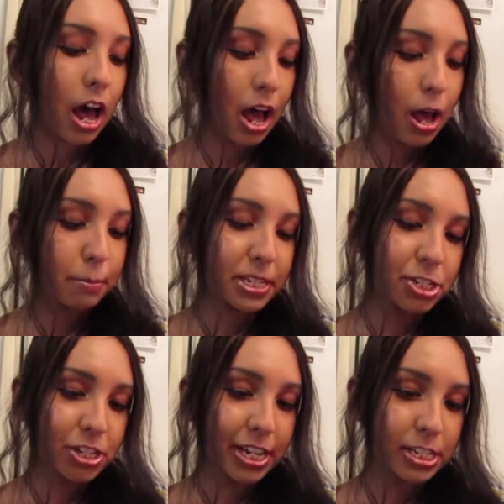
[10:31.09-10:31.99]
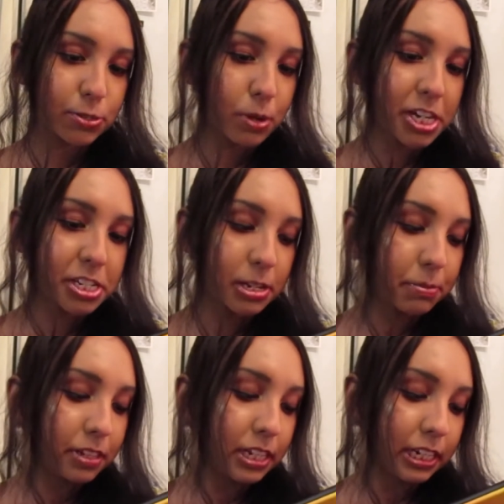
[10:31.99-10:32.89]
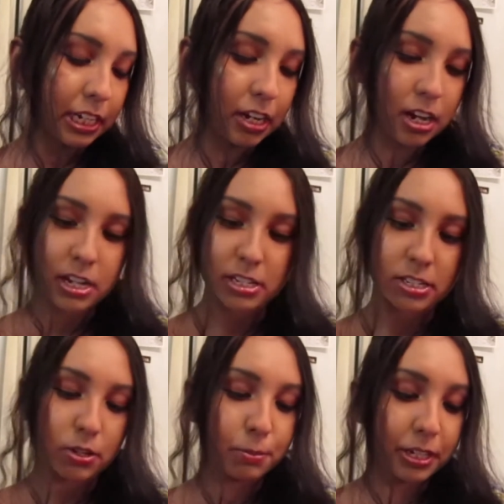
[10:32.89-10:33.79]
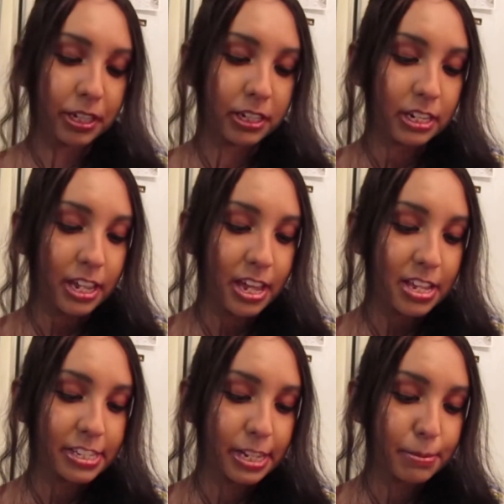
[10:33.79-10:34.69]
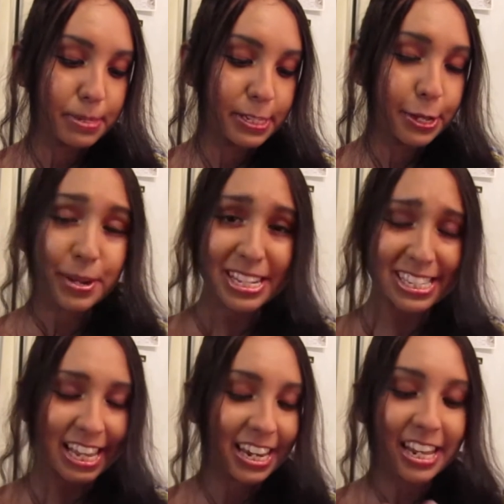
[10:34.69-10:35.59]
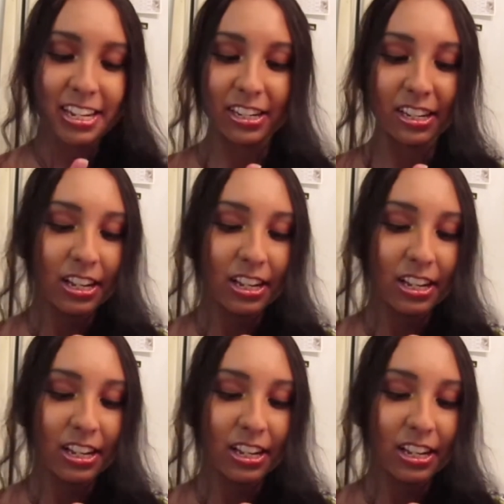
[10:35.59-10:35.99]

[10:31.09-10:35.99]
Let's try to swatch some of the neons. Oh my goodness, I'm so excited.